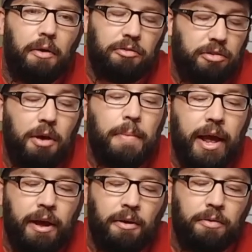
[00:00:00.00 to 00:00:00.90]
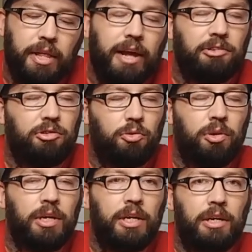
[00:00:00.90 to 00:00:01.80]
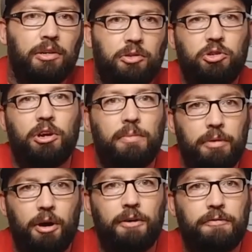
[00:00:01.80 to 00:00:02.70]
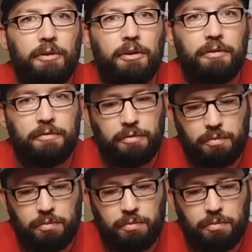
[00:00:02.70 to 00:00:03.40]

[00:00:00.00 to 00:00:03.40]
somehow that string jumped off of